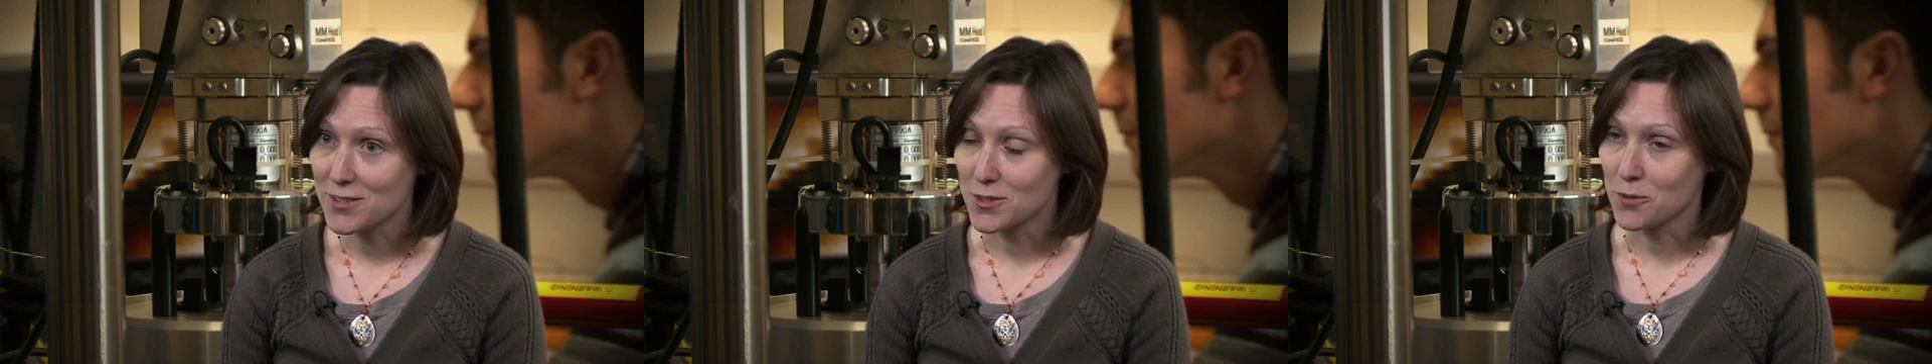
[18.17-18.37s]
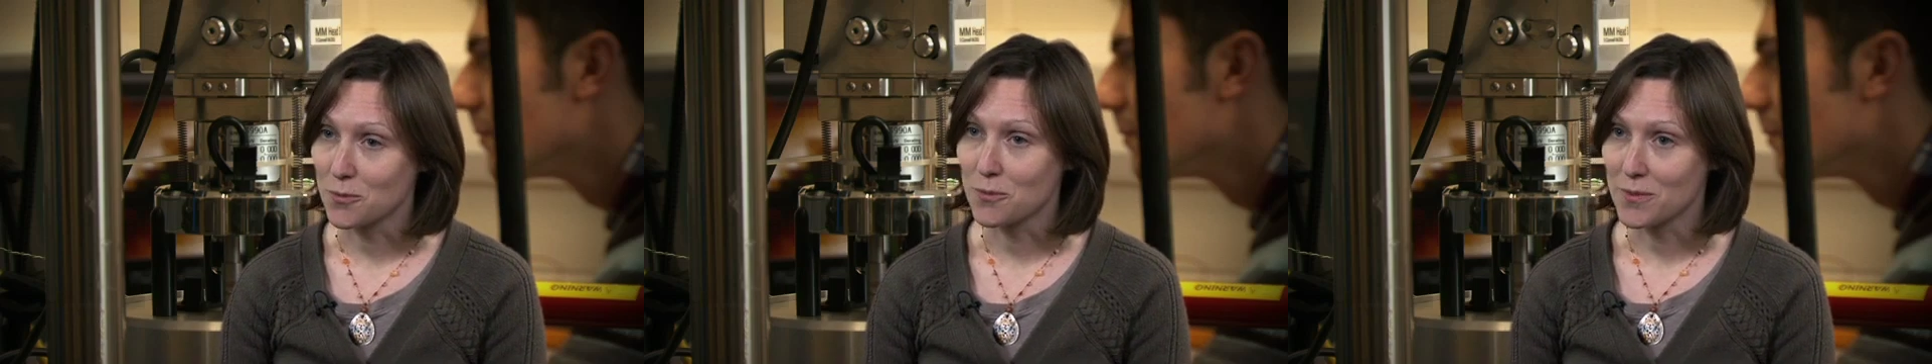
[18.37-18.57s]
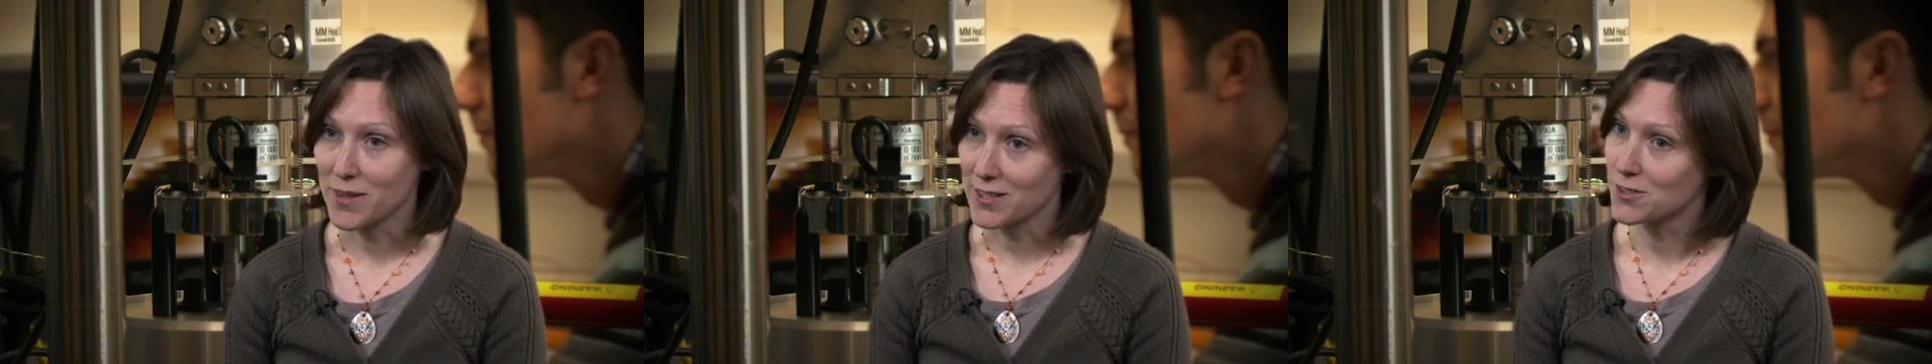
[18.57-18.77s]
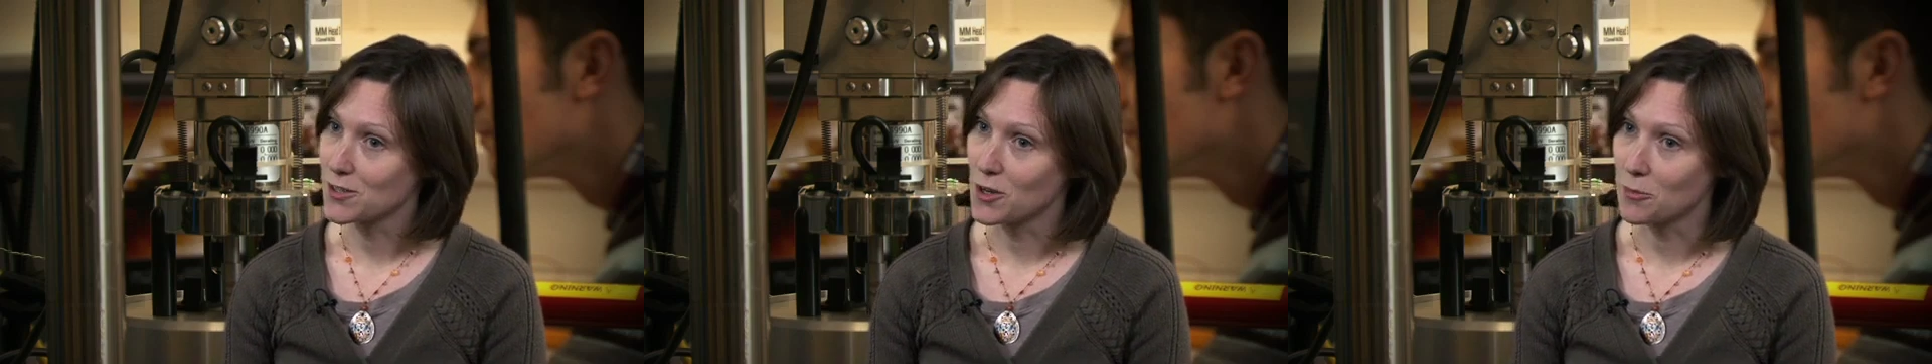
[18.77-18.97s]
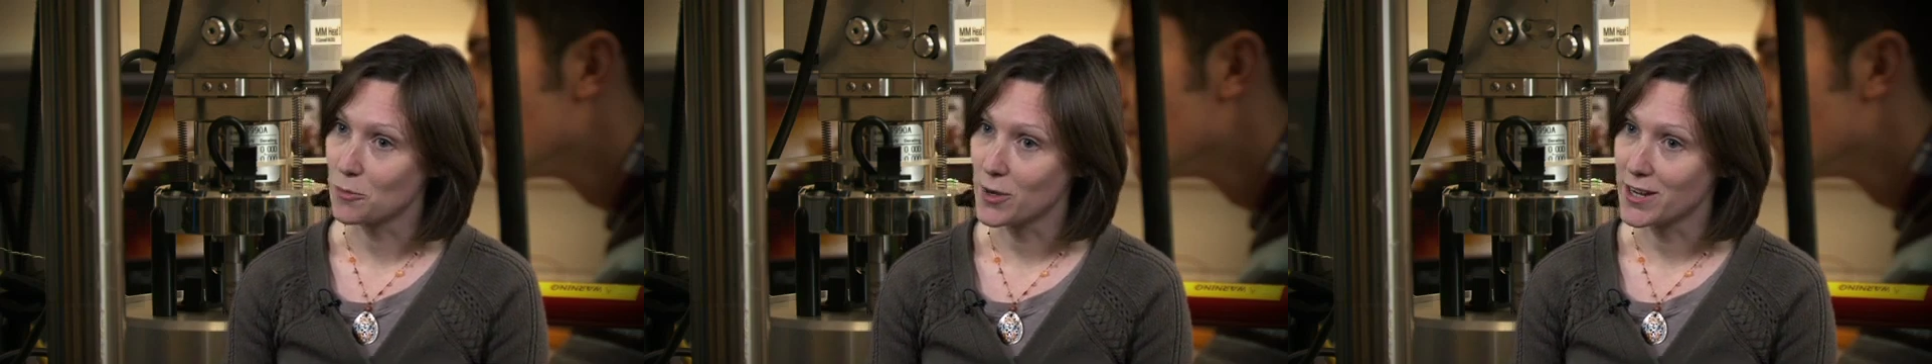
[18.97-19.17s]
so things
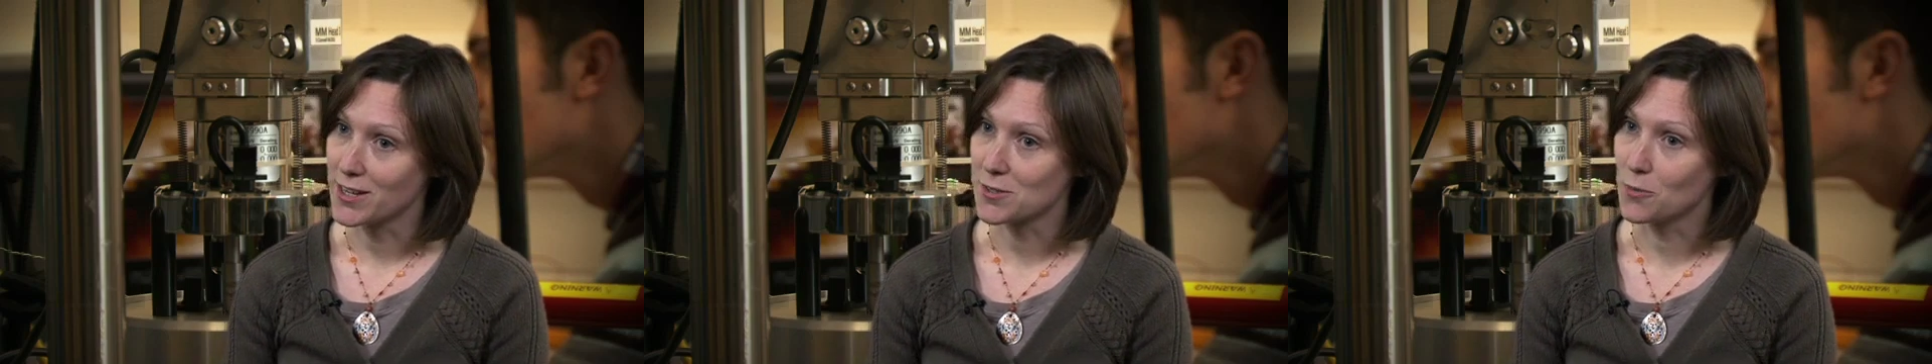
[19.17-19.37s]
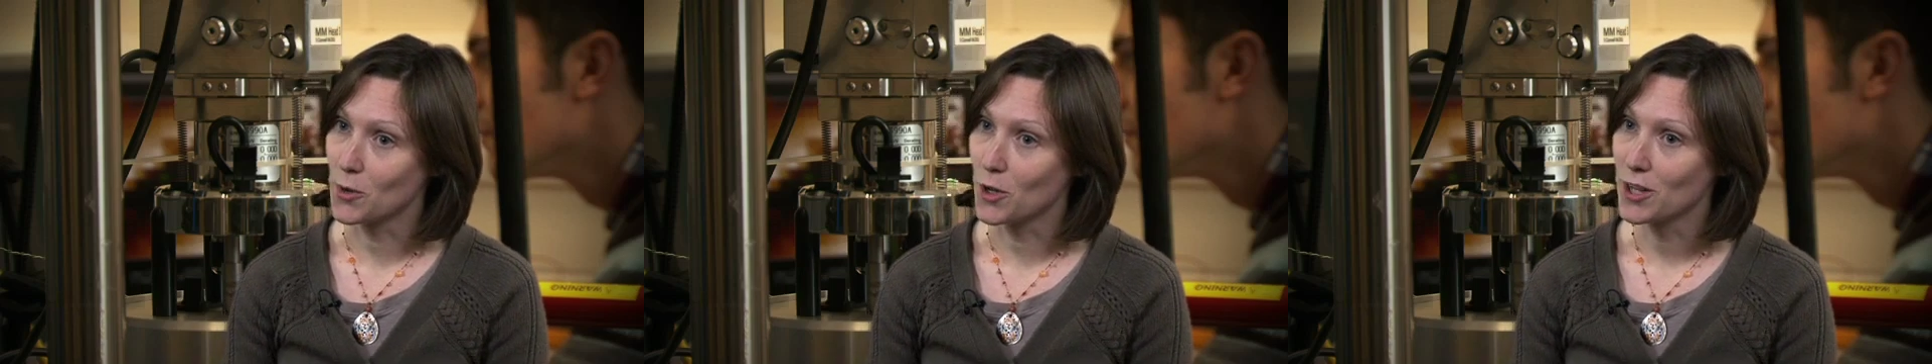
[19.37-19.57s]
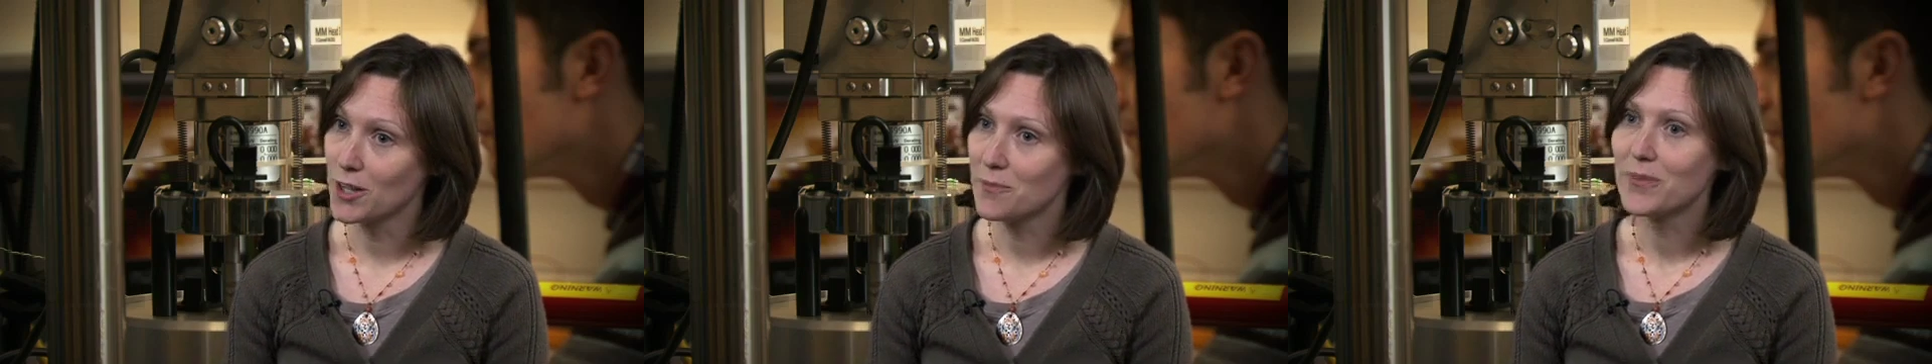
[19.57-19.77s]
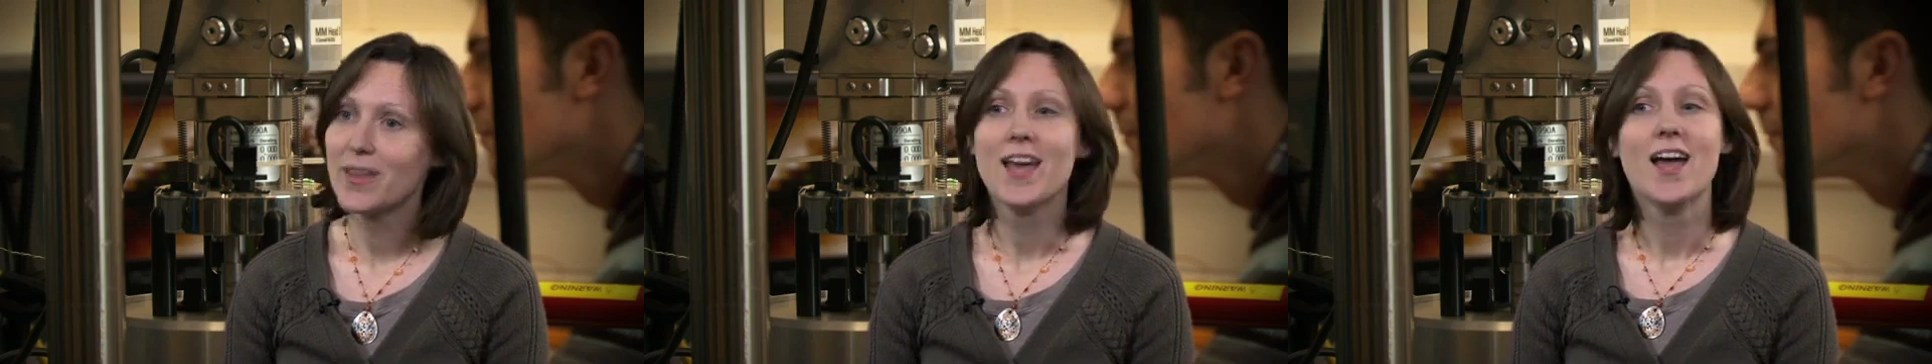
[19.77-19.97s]
that are pretty small.